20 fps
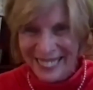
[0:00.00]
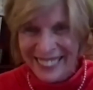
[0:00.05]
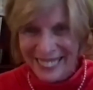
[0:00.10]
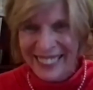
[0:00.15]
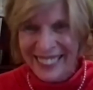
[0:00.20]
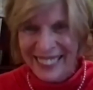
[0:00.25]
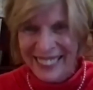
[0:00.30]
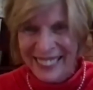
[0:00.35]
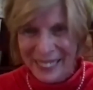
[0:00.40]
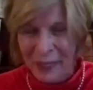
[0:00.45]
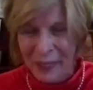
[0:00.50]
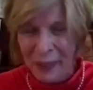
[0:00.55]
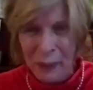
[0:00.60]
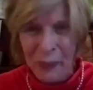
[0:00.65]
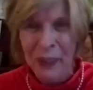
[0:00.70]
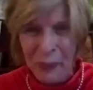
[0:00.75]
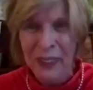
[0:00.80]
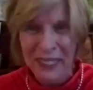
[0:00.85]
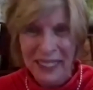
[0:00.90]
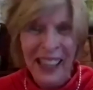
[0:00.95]
So it
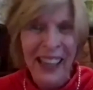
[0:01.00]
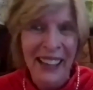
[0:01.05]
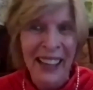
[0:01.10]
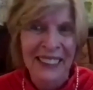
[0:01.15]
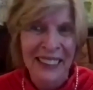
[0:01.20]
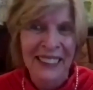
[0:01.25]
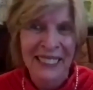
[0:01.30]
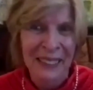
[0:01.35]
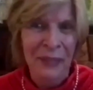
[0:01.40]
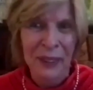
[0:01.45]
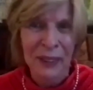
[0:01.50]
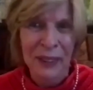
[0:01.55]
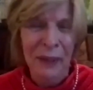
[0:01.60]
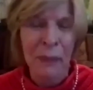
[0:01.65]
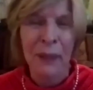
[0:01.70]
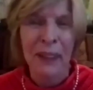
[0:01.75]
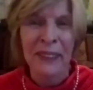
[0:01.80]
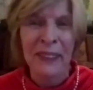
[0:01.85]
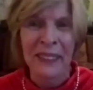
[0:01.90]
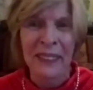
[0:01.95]
was, yeah, it was a
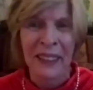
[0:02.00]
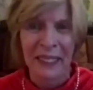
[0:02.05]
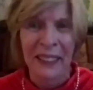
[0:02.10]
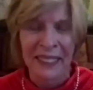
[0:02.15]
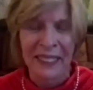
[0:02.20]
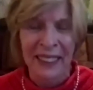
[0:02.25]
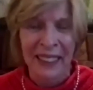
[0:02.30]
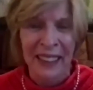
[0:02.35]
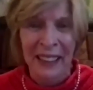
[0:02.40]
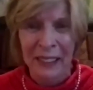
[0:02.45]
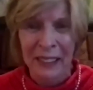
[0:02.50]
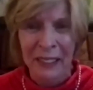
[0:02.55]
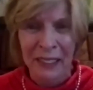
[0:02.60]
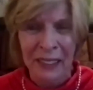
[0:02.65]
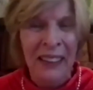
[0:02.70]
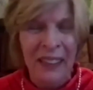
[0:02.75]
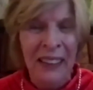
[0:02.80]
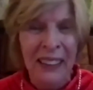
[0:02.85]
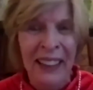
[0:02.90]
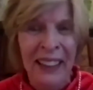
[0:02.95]
business. And
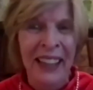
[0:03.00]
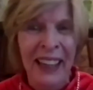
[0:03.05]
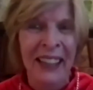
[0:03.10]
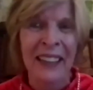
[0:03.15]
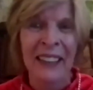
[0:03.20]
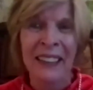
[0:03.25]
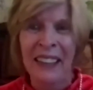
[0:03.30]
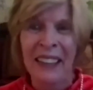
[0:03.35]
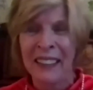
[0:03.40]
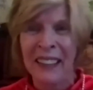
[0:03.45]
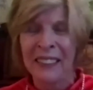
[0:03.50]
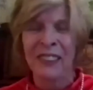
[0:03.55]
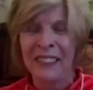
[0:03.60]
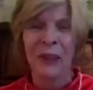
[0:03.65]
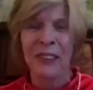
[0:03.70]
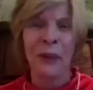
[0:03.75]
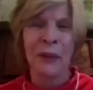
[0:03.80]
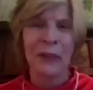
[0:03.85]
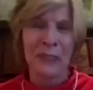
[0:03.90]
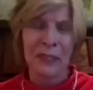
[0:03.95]
it
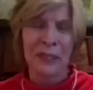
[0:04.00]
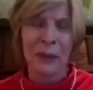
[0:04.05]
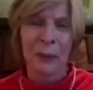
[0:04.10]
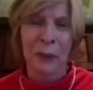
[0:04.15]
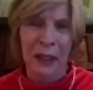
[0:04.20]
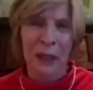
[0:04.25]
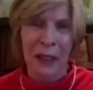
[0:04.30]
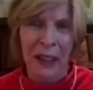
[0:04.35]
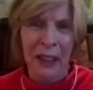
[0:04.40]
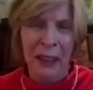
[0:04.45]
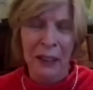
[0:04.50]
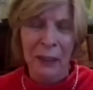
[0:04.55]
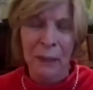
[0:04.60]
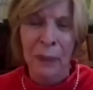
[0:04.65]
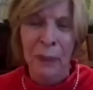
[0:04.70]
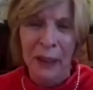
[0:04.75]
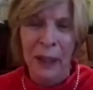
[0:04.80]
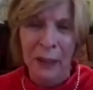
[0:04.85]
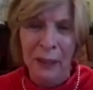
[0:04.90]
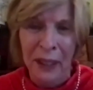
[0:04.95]
shows you a lot
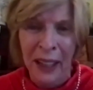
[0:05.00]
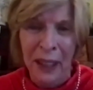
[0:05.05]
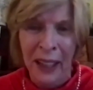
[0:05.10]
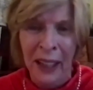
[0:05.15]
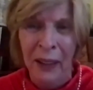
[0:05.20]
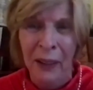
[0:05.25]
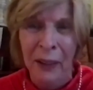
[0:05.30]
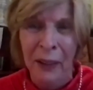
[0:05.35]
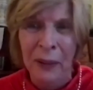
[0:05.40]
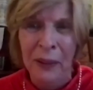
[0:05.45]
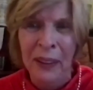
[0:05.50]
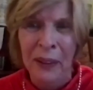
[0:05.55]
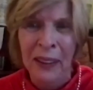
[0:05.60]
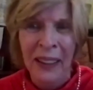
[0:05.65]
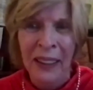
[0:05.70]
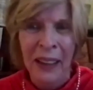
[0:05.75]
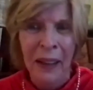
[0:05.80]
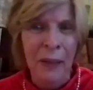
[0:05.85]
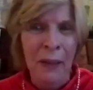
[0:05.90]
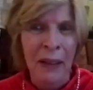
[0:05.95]
about how
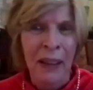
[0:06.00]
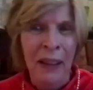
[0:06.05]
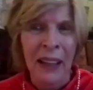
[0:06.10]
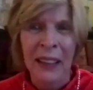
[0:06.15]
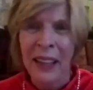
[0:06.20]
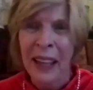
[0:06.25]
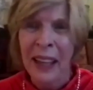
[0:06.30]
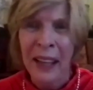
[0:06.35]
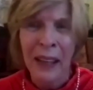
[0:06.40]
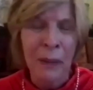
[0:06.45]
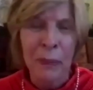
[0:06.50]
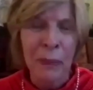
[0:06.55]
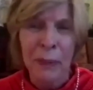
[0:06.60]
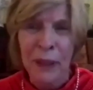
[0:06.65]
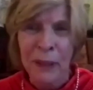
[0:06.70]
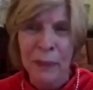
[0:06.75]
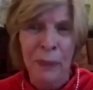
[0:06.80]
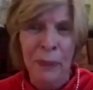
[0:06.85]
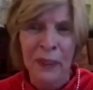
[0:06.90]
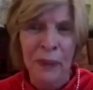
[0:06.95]
a lot of
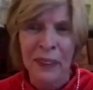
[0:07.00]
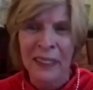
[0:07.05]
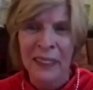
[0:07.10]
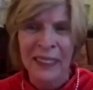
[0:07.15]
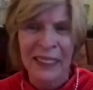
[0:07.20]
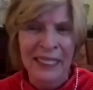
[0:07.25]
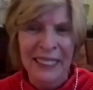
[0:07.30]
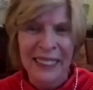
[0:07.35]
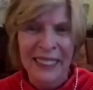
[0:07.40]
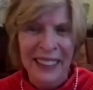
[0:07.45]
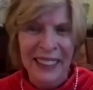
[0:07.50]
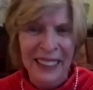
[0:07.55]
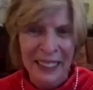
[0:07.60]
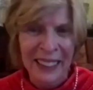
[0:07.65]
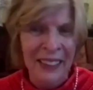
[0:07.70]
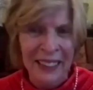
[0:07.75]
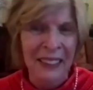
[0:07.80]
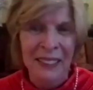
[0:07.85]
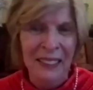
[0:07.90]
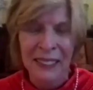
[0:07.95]
people in
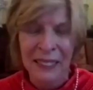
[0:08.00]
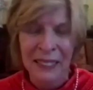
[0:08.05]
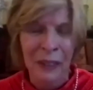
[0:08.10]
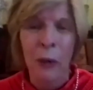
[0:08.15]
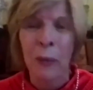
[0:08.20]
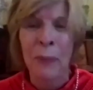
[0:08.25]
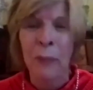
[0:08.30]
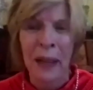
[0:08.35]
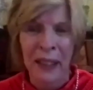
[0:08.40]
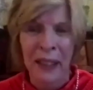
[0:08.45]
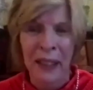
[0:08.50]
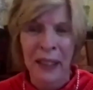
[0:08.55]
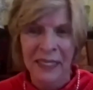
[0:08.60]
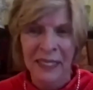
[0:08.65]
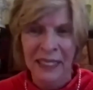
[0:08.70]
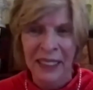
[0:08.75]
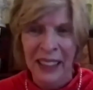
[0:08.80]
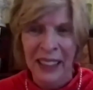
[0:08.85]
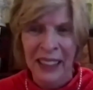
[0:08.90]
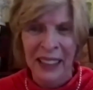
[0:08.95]
this no man's
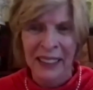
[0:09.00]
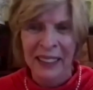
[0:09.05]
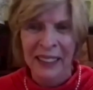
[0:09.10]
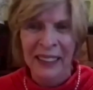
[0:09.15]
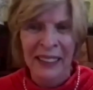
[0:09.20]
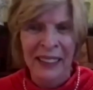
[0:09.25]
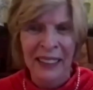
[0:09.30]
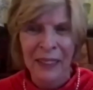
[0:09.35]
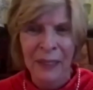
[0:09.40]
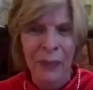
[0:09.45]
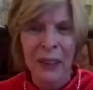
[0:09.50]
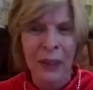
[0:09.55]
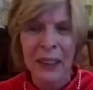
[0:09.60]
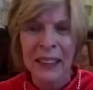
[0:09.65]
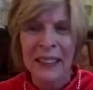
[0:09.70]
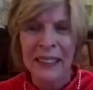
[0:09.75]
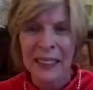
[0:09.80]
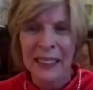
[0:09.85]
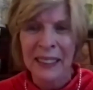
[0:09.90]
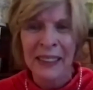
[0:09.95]
land really
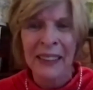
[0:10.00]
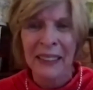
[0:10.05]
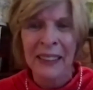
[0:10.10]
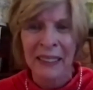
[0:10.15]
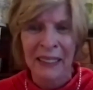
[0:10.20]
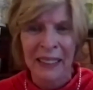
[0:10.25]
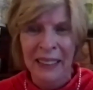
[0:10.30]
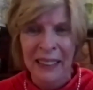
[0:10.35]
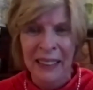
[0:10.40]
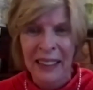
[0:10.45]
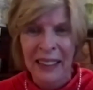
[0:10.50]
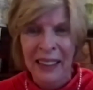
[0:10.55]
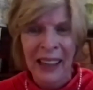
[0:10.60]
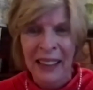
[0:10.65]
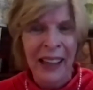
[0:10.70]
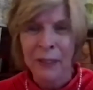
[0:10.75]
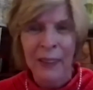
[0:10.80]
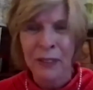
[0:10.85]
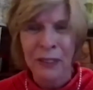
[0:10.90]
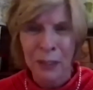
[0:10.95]
didn't
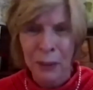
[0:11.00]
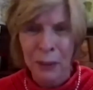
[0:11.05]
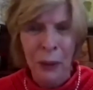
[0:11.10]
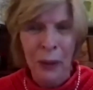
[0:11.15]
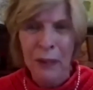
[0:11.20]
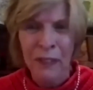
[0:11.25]
have strong